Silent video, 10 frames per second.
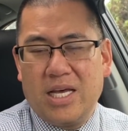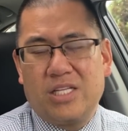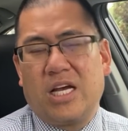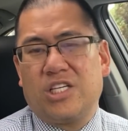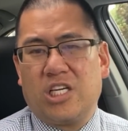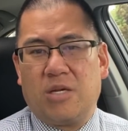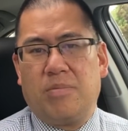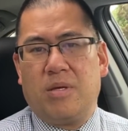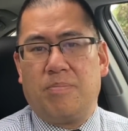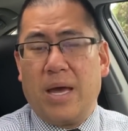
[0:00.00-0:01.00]
it's actually going
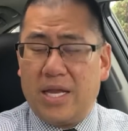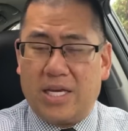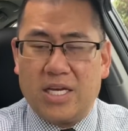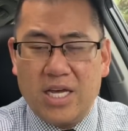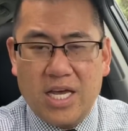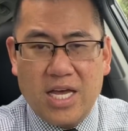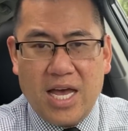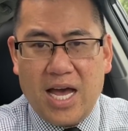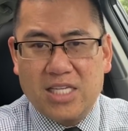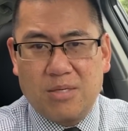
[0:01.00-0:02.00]
to be Benning
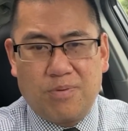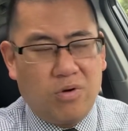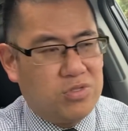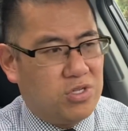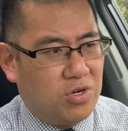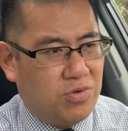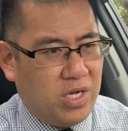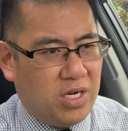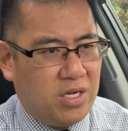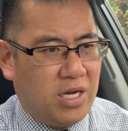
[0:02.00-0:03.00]
as opposed to Green.